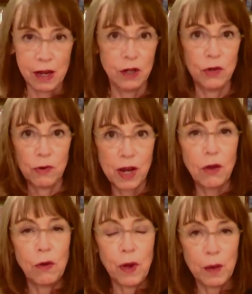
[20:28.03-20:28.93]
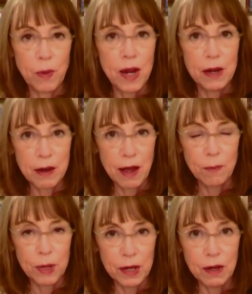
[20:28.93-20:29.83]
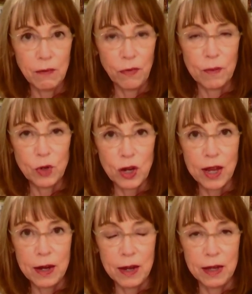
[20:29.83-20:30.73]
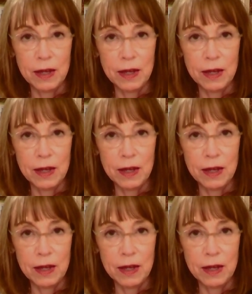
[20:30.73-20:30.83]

country who had been adopted from China.